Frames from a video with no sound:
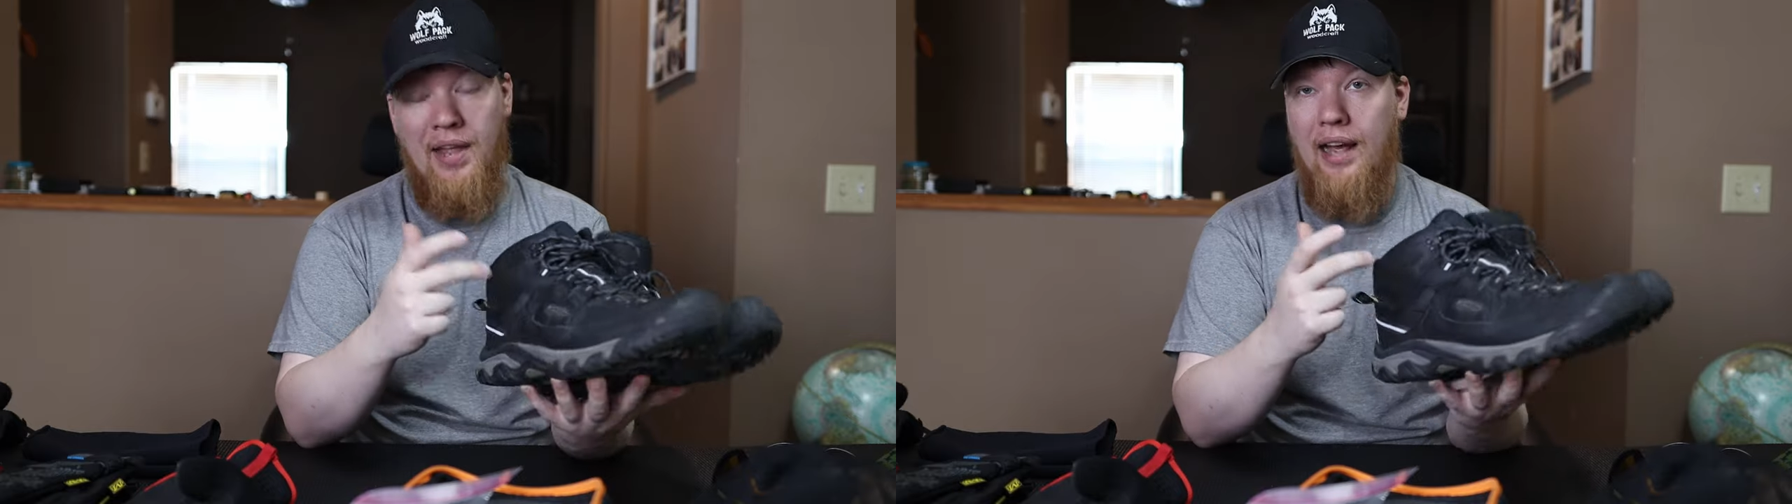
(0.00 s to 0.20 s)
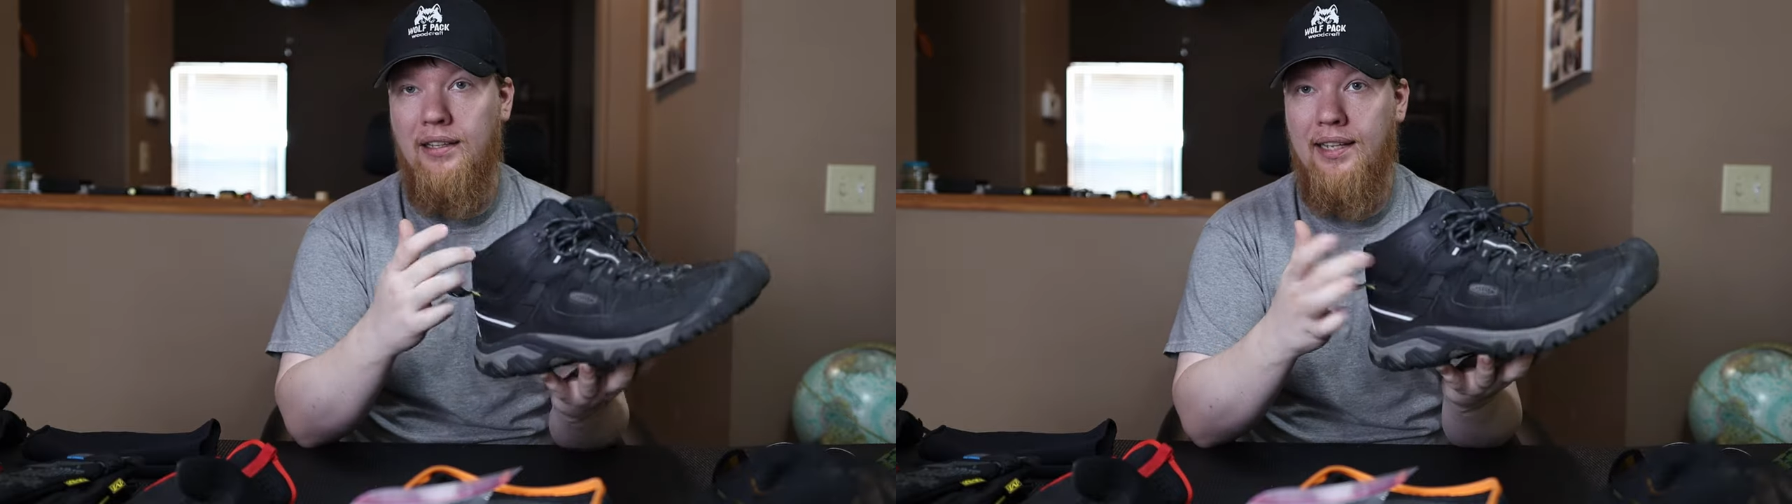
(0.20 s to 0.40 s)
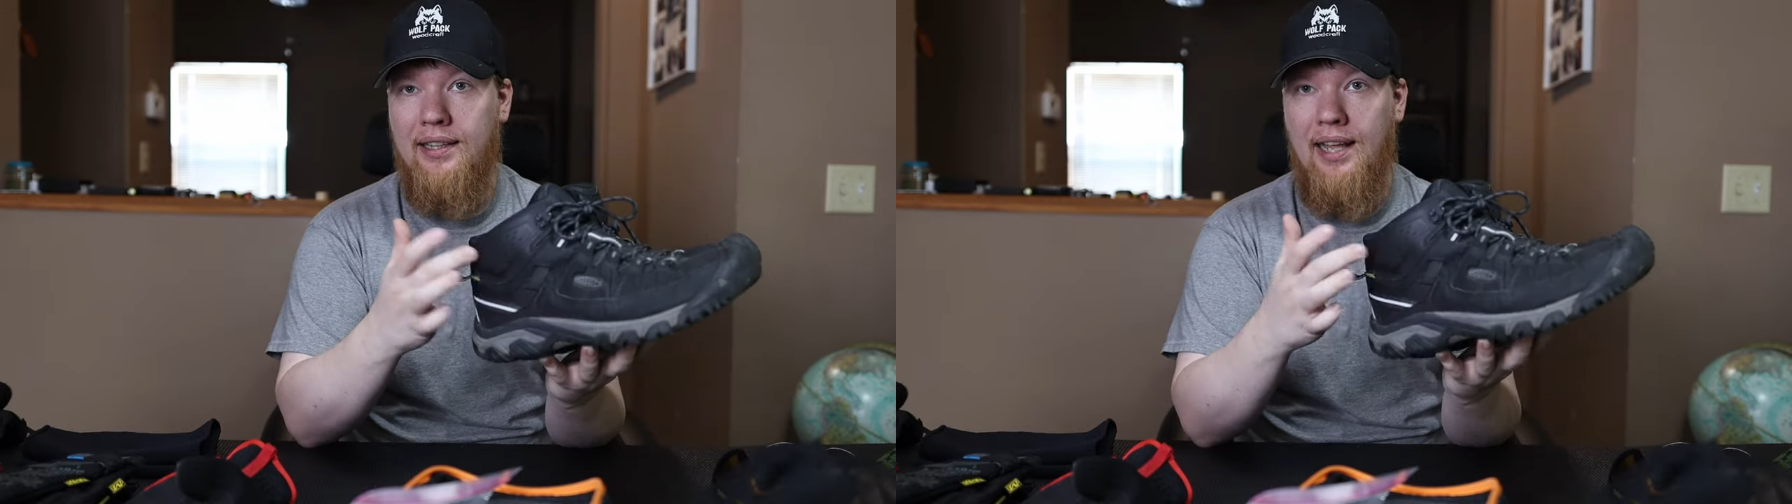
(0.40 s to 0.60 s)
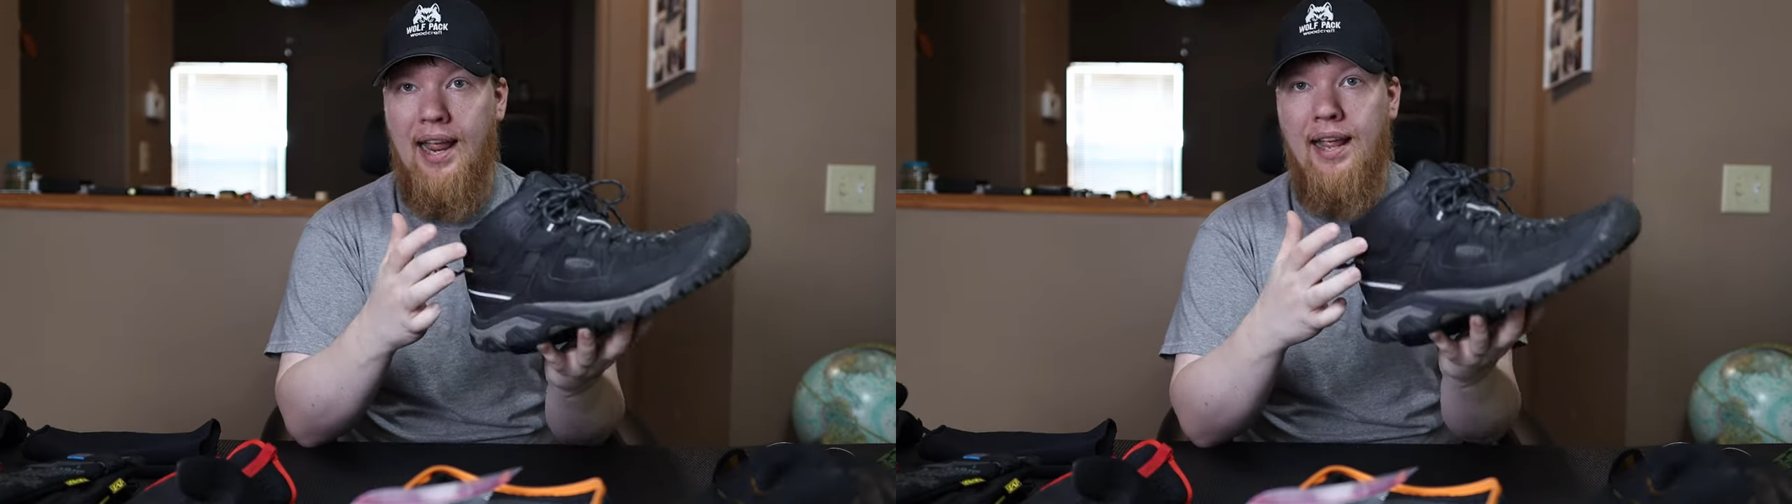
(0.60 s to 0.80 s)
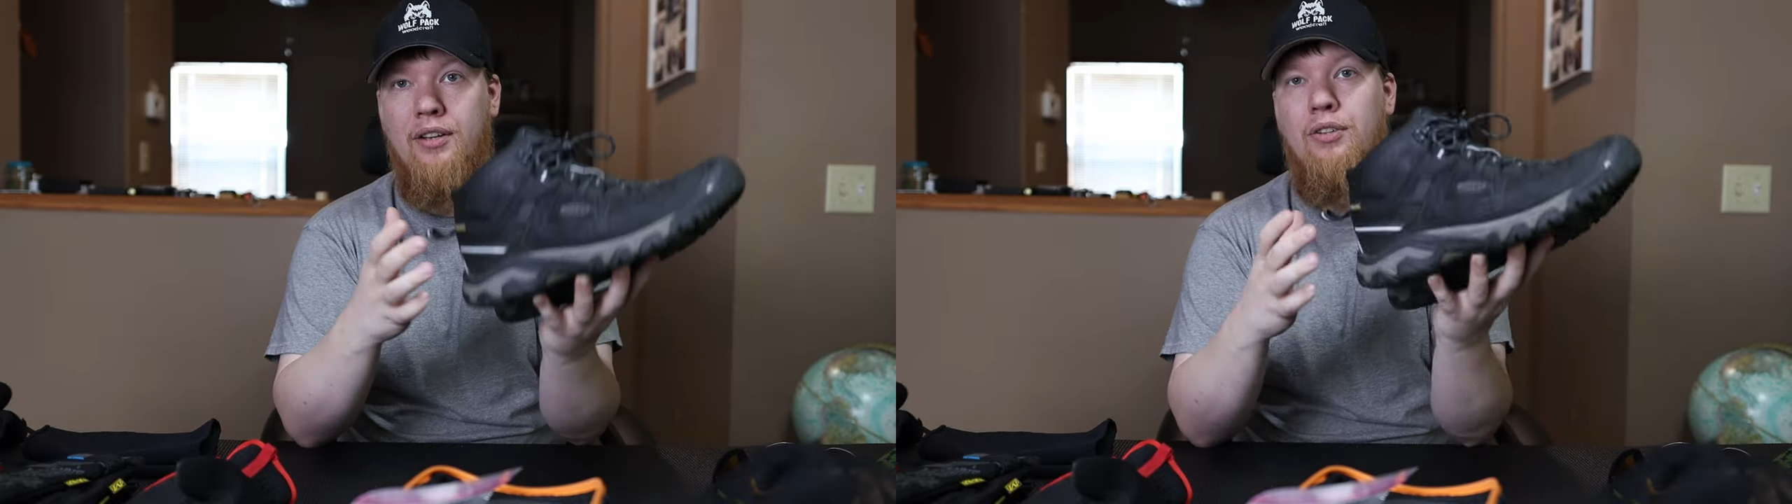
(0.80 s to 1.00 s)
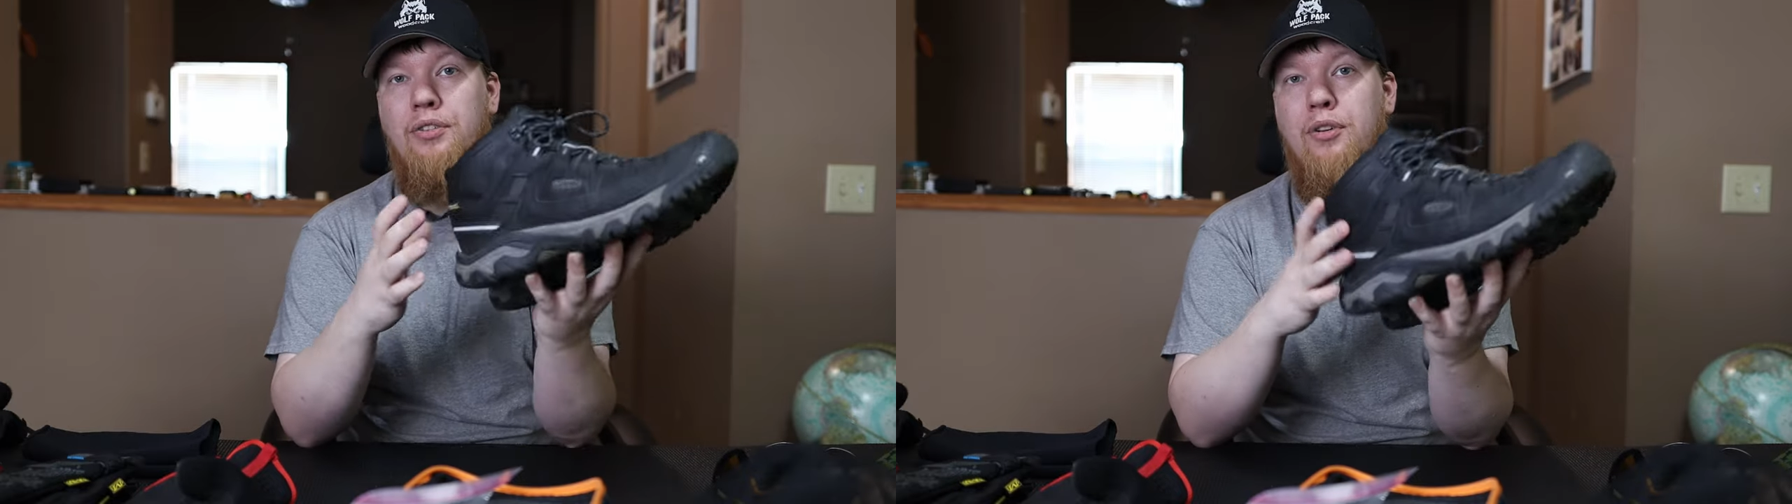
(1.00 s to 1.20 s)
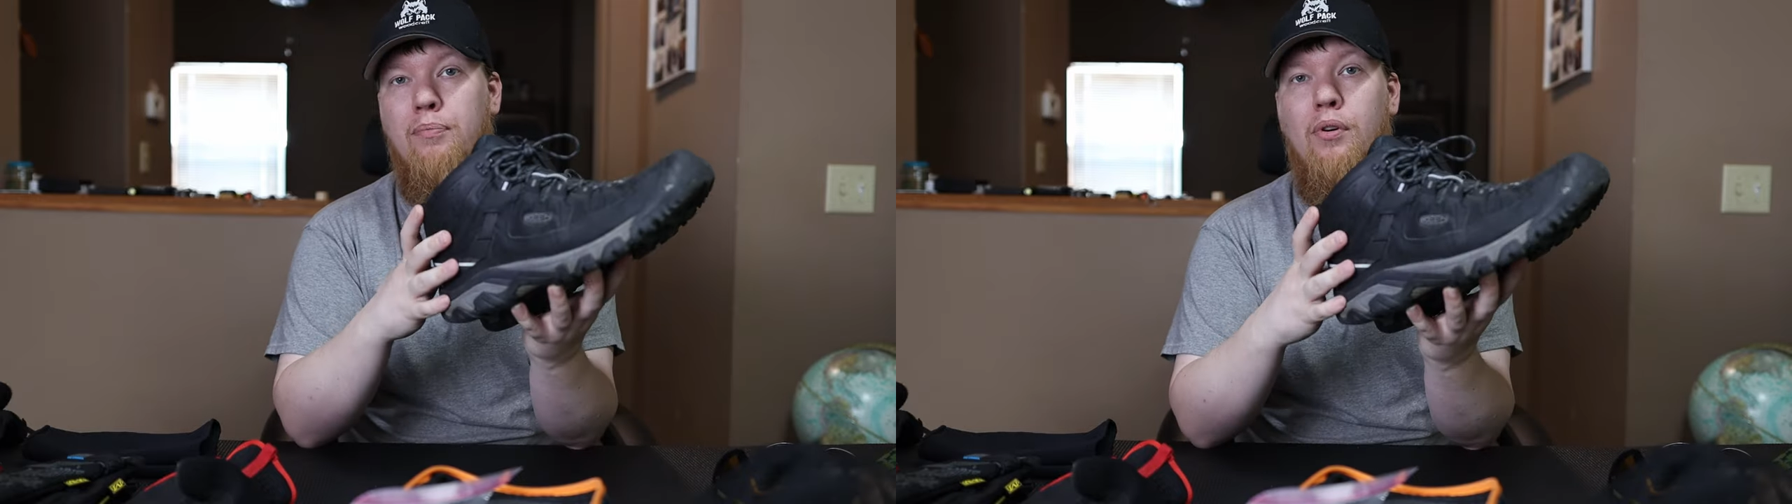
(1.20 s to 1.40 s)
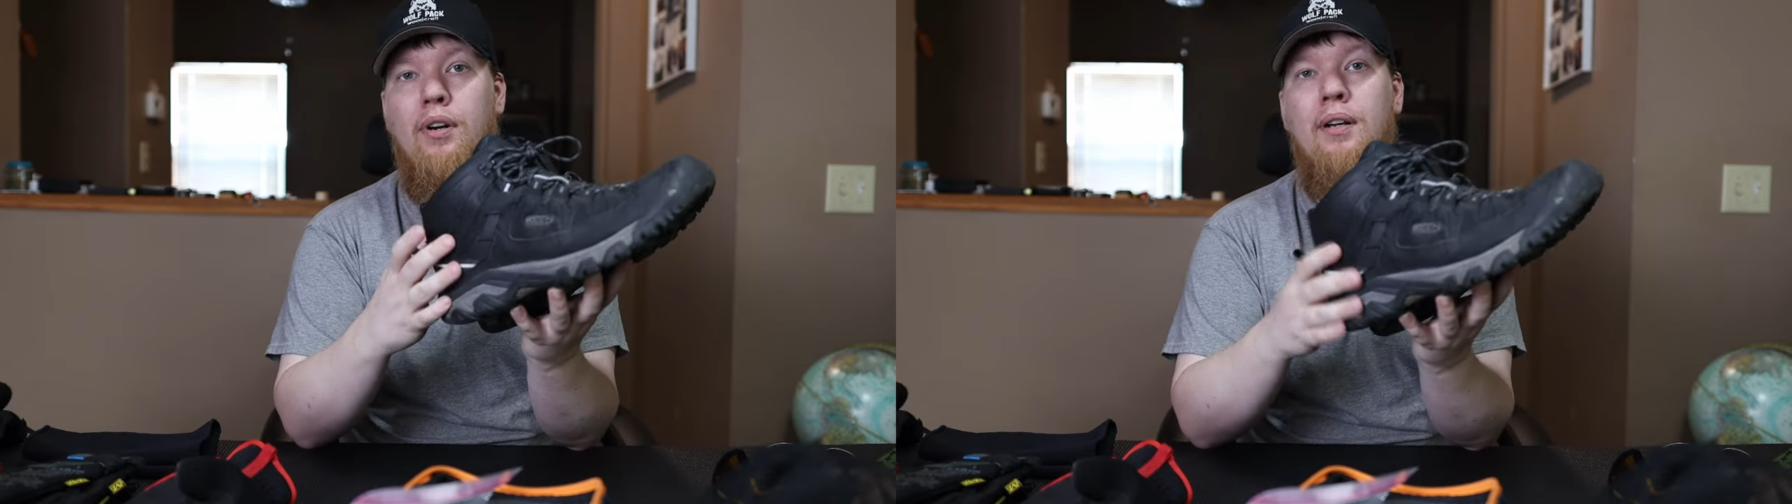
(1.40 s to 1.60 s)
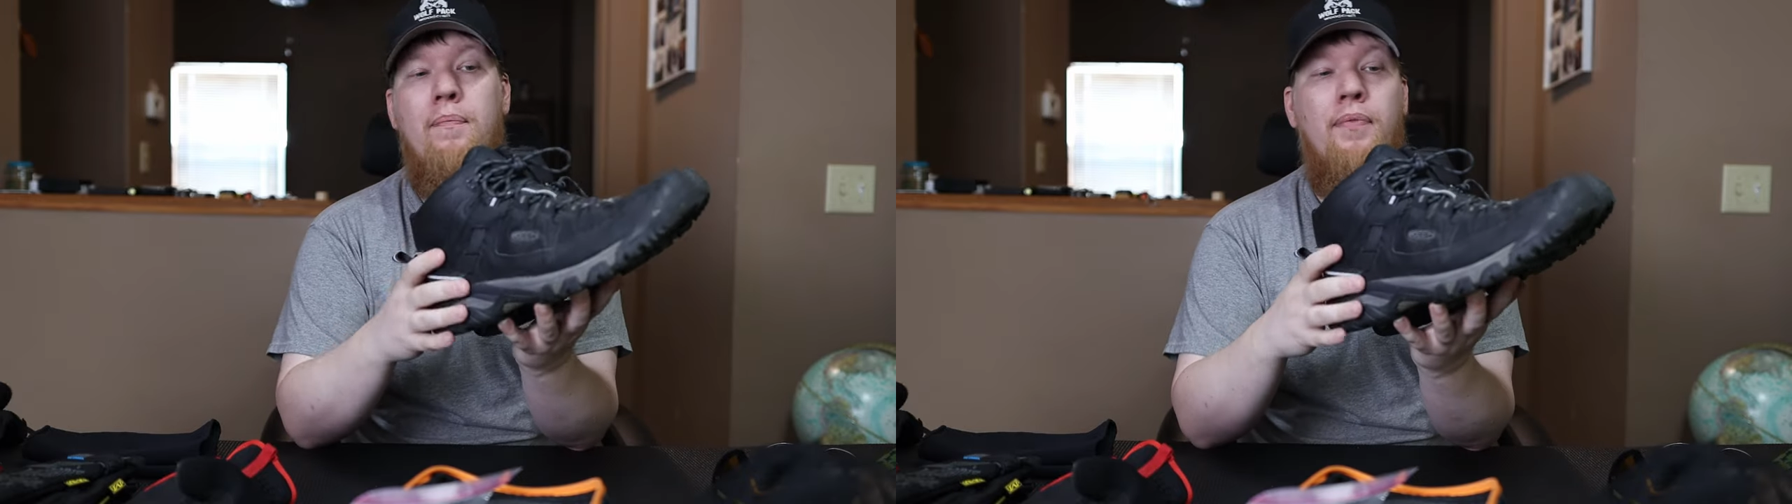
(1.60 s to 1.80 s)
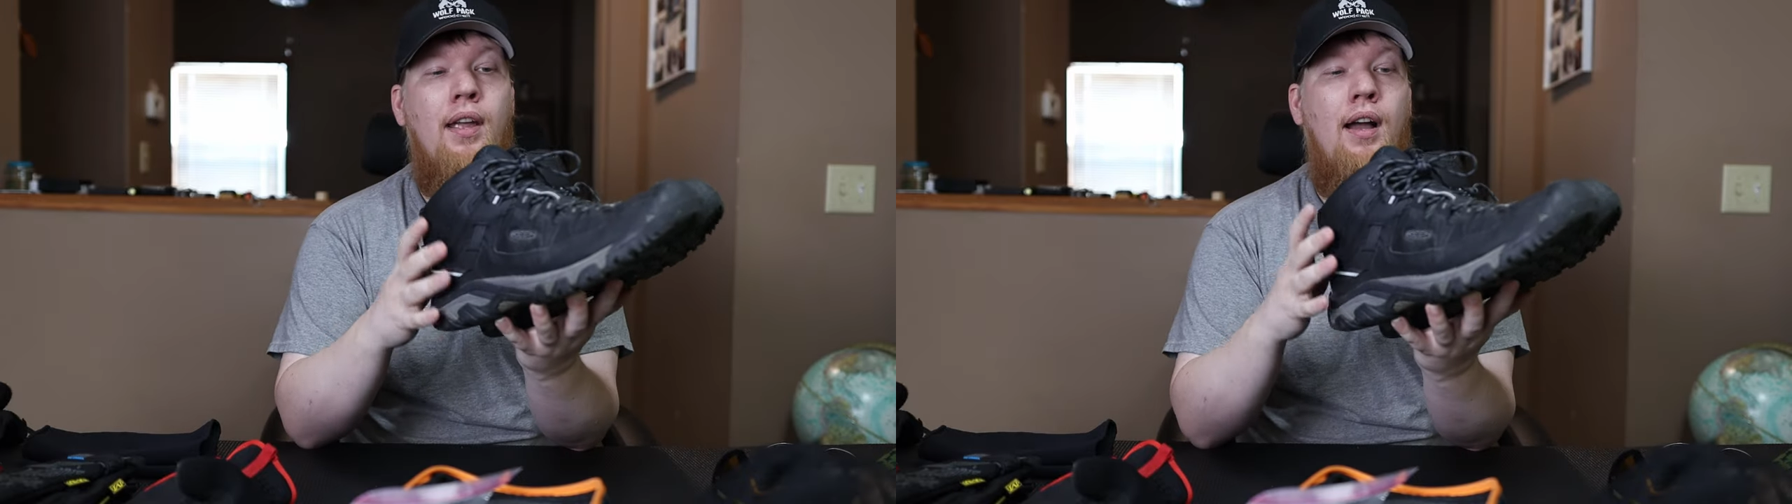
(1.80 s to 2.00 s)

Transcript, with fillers: I like the ankle support.